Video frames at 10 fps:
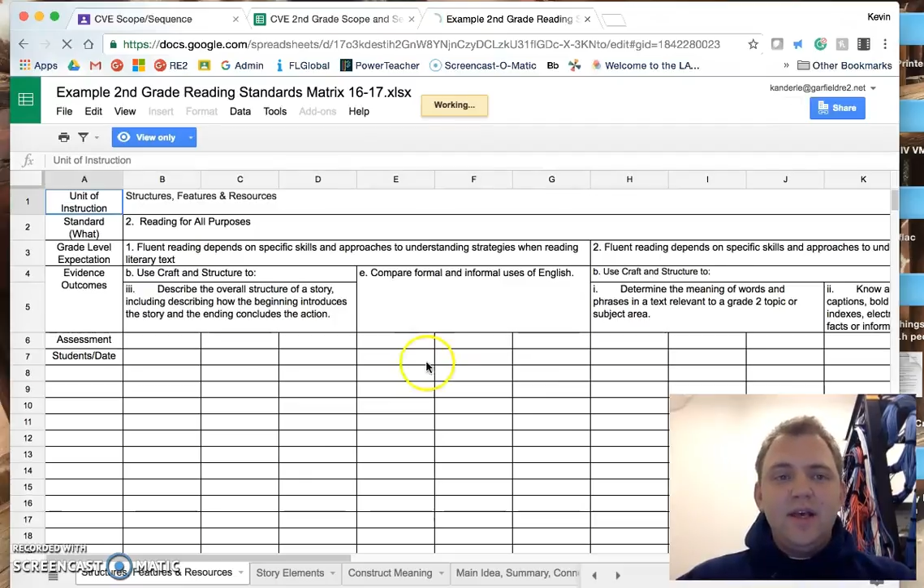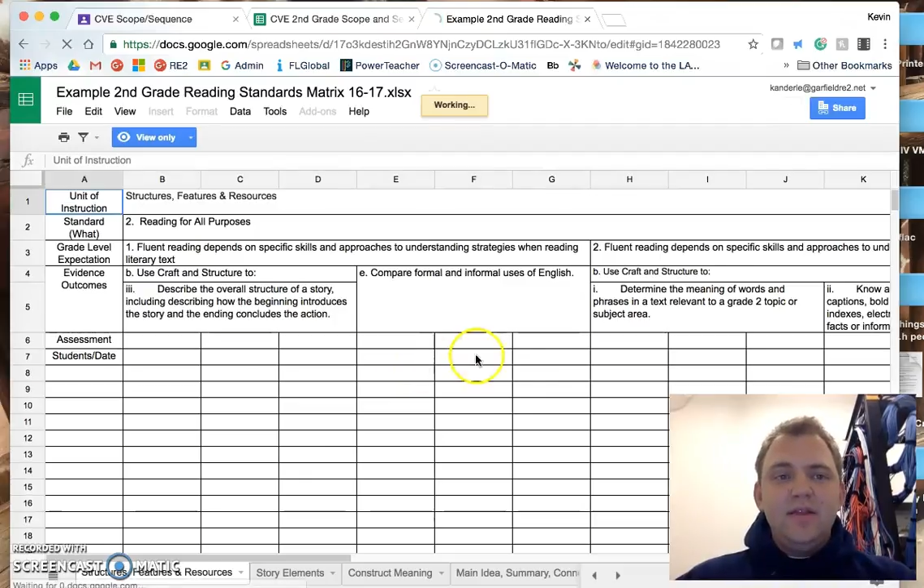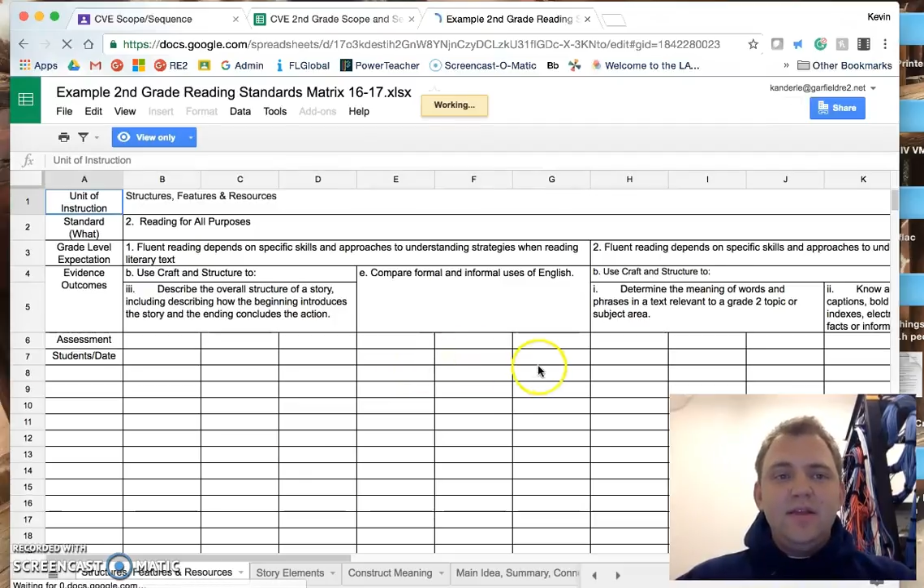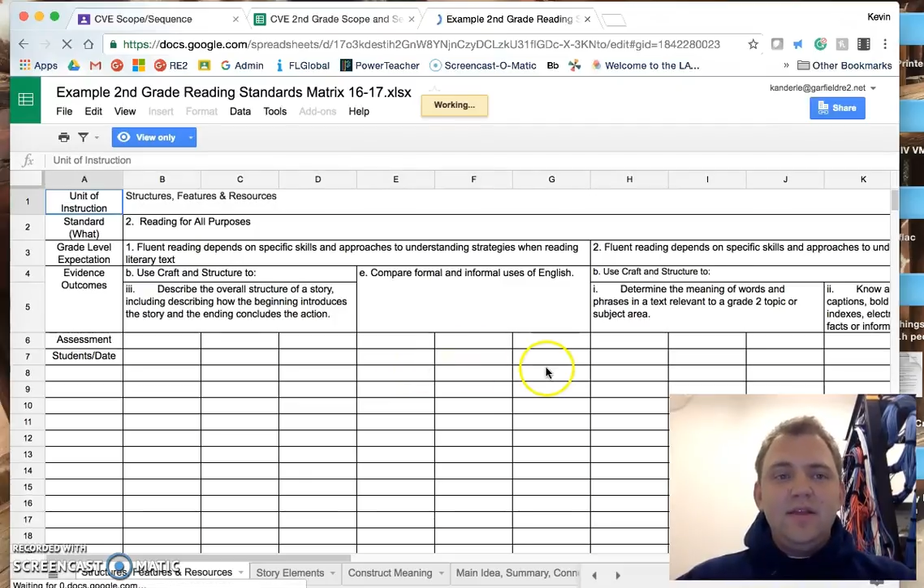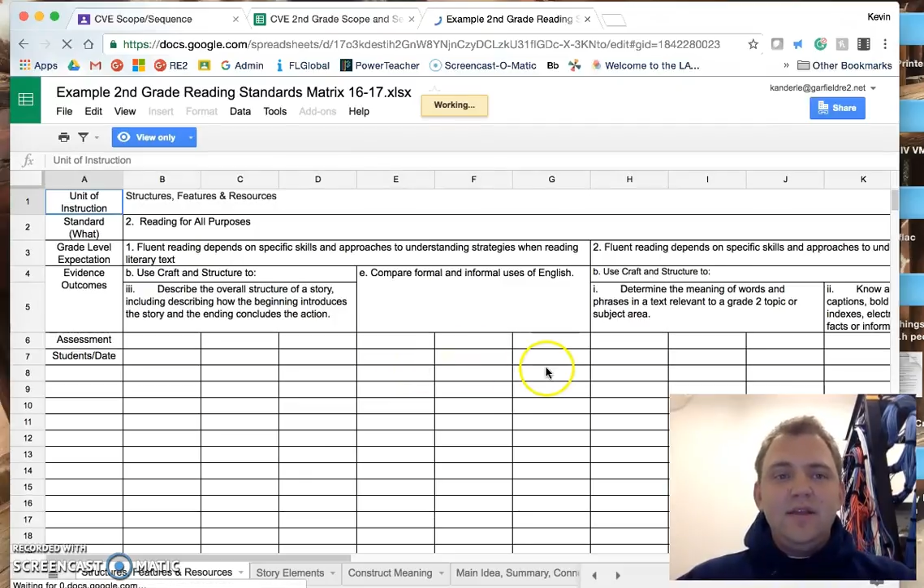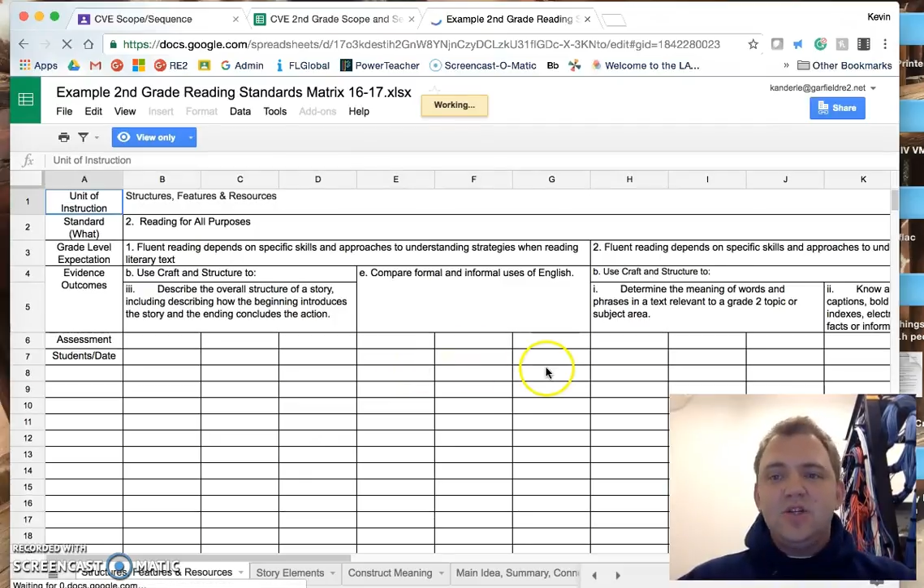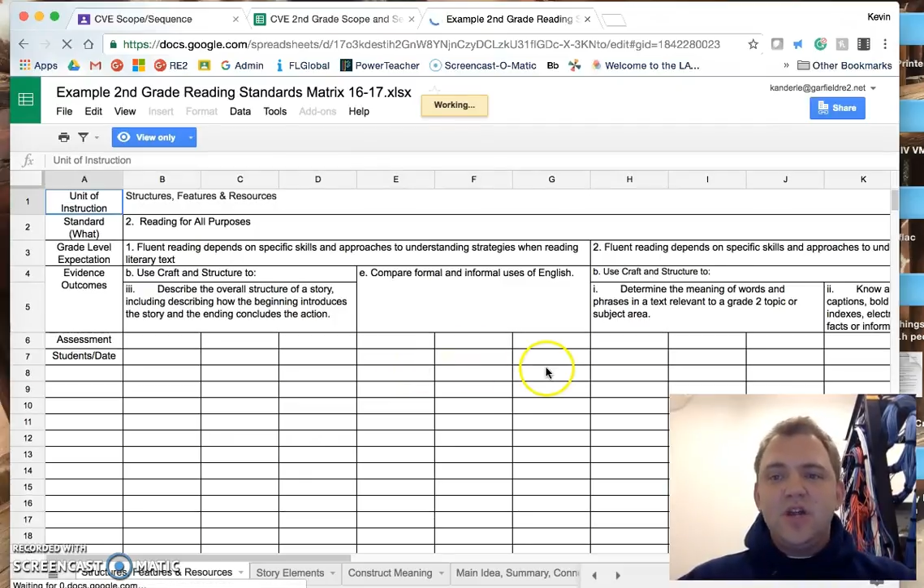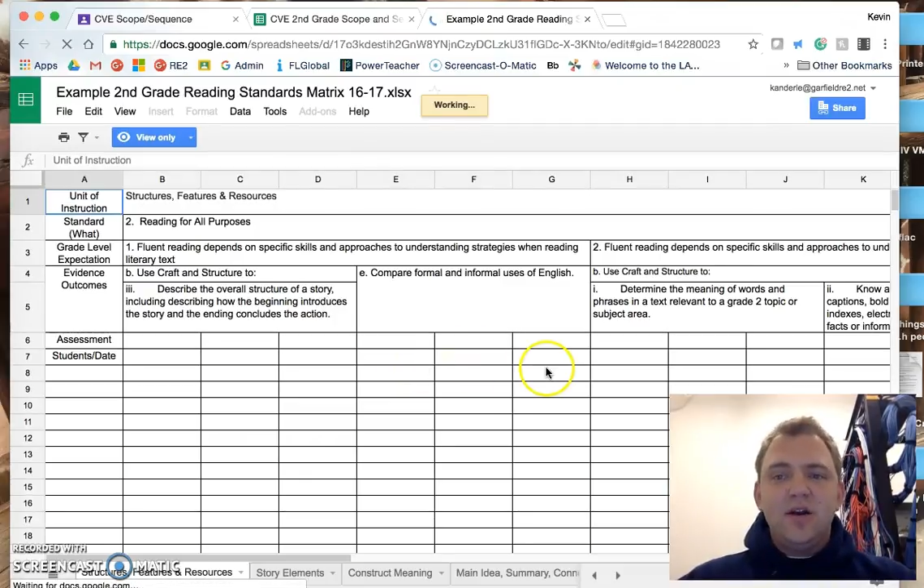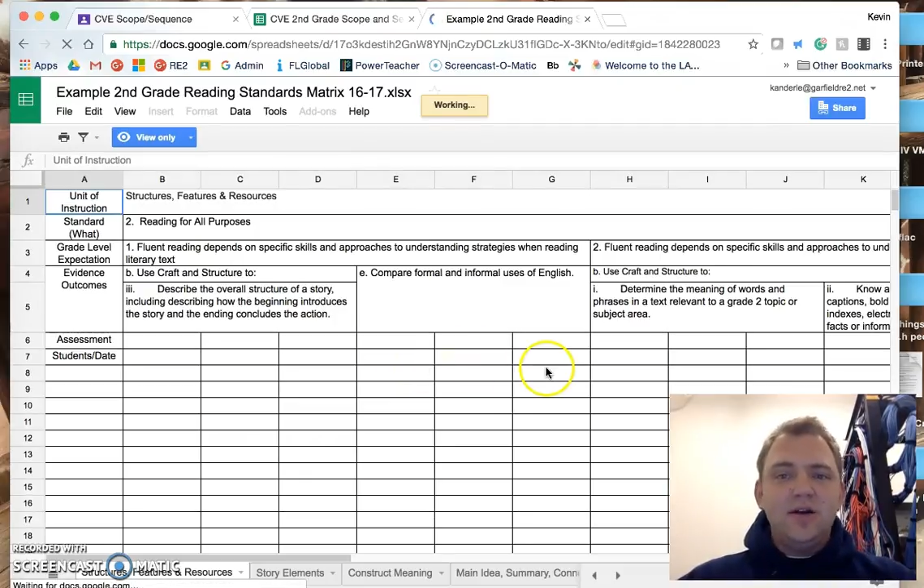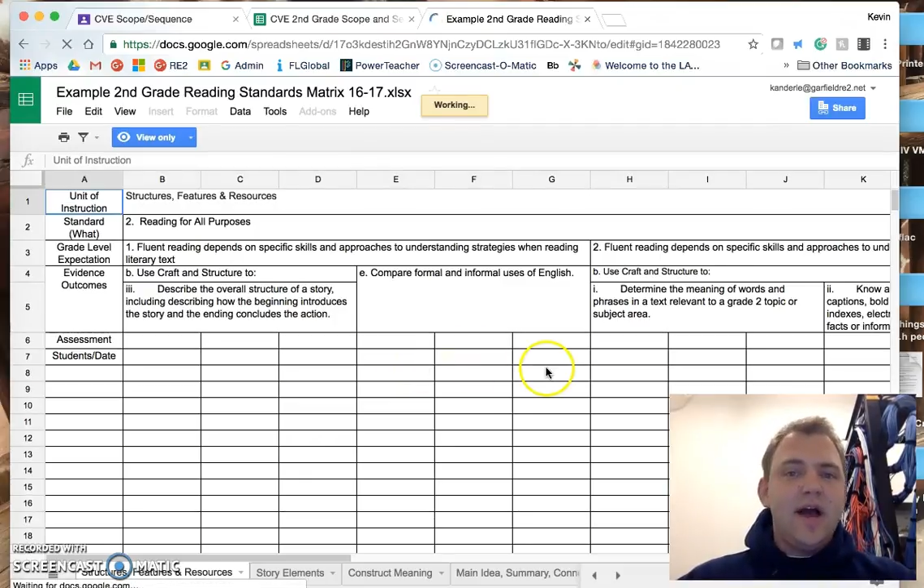these are
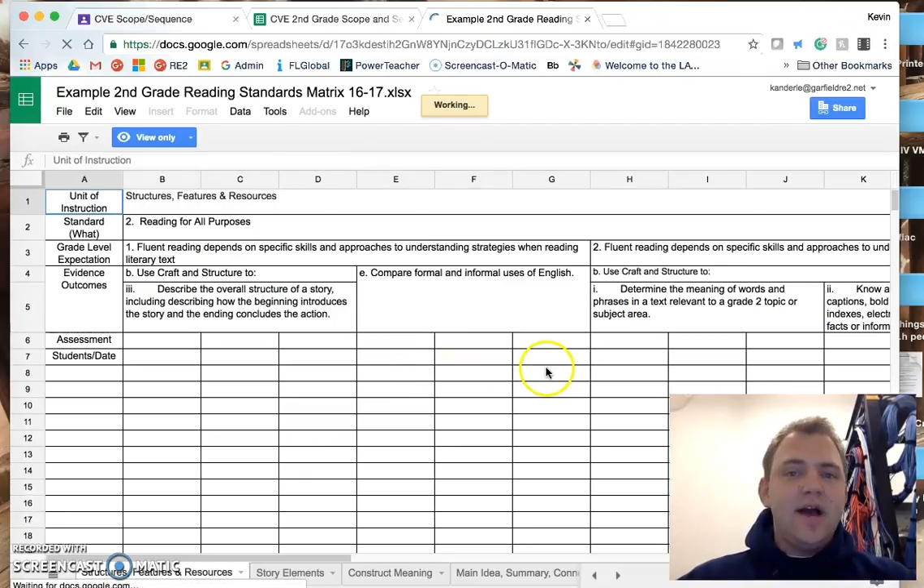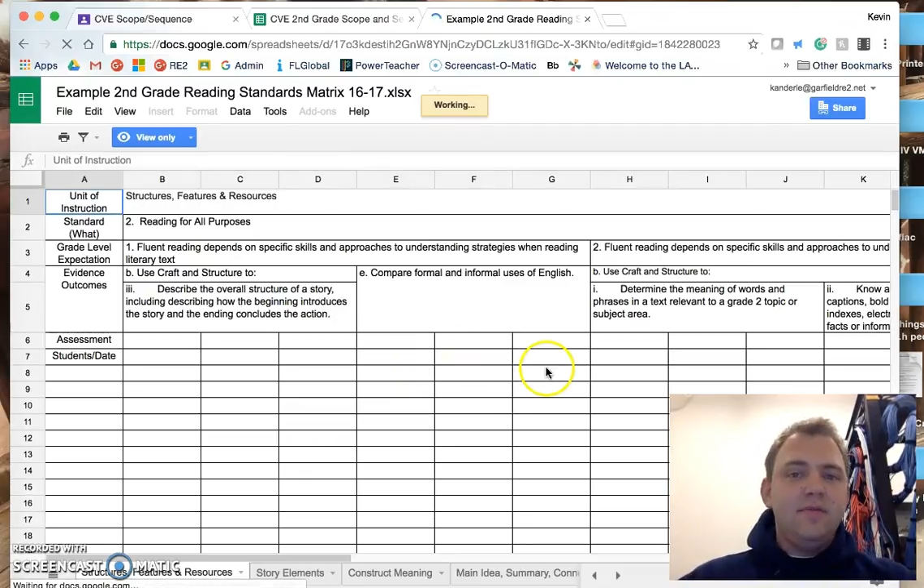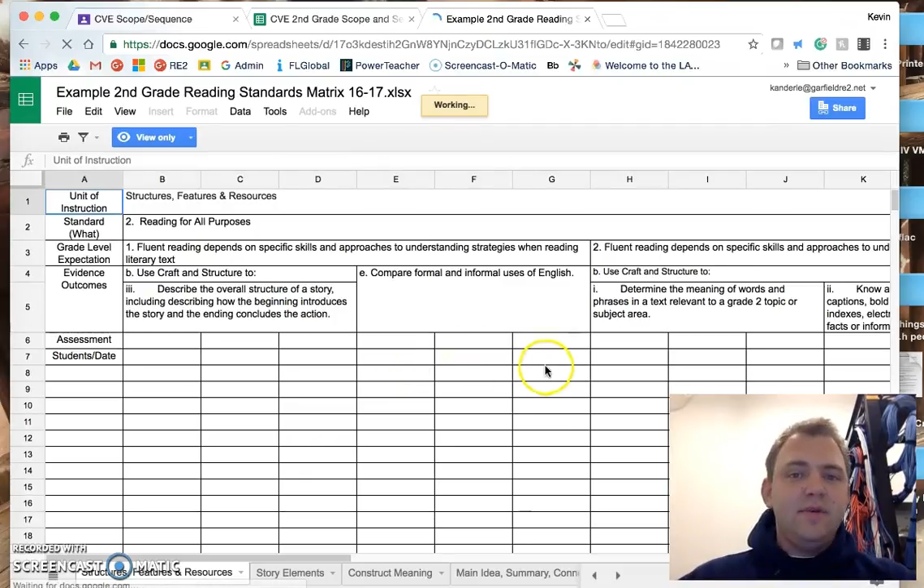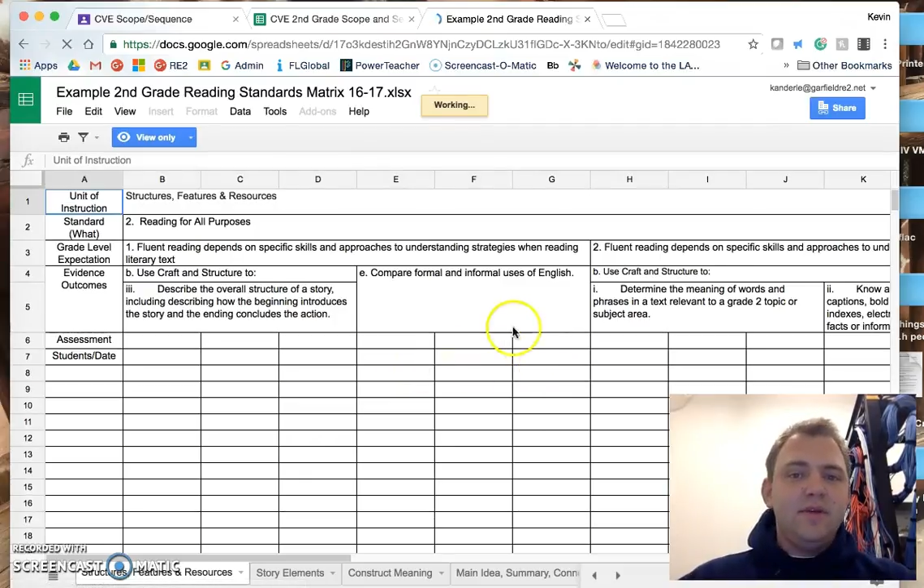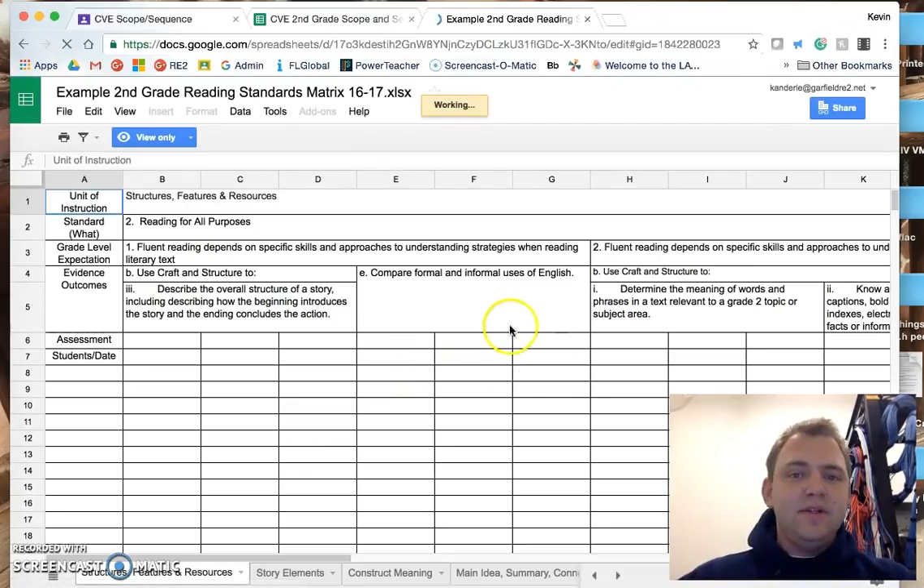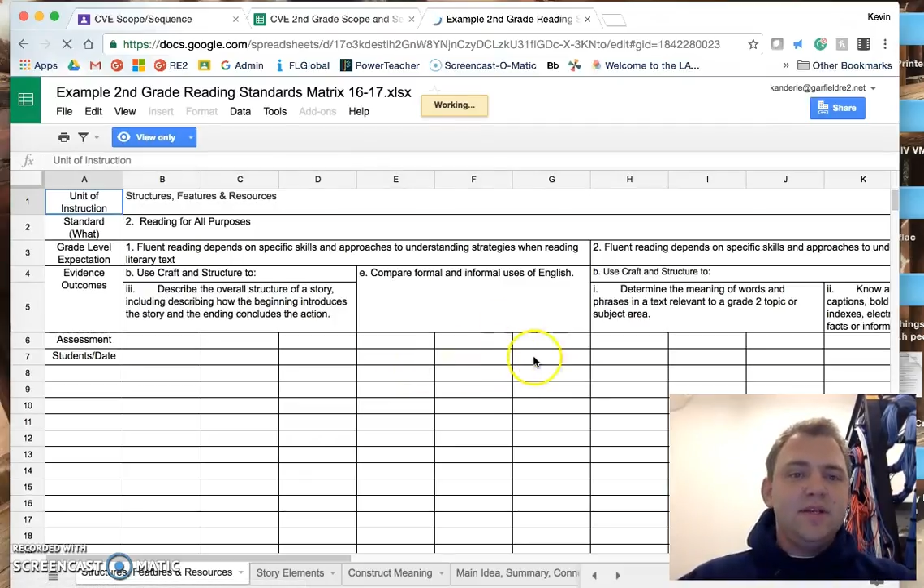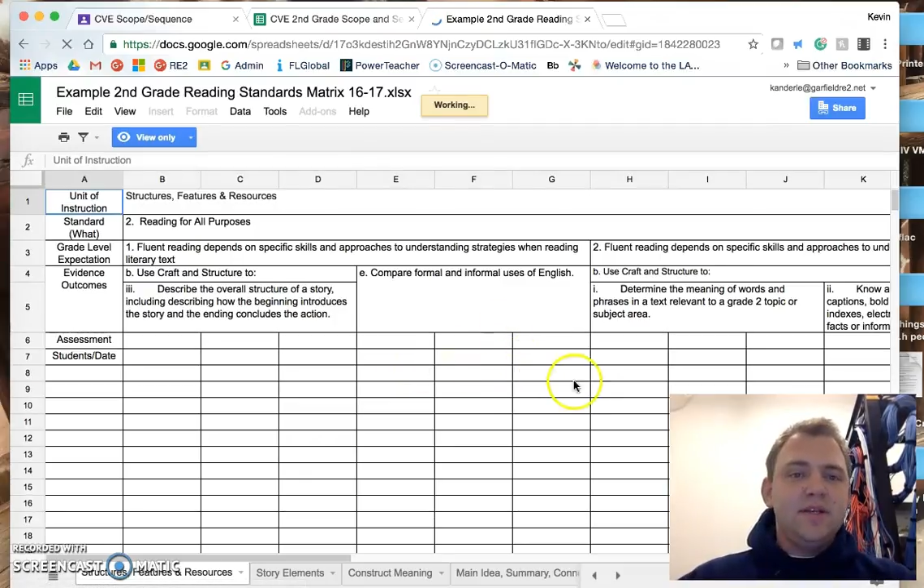shared documents,